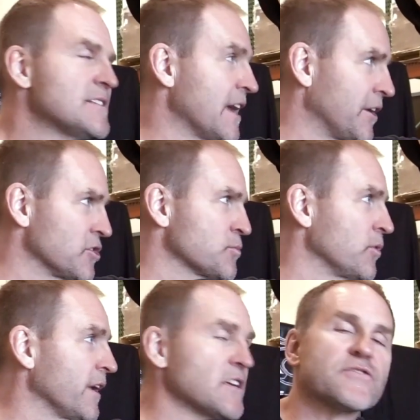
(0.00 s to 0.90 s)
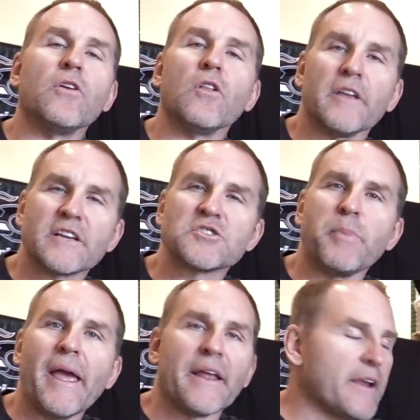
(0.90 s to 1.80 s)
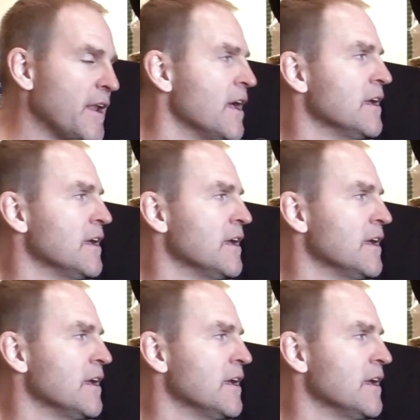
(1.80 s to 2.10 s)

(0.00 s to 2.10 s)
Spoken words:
Tender spring is fully expanded,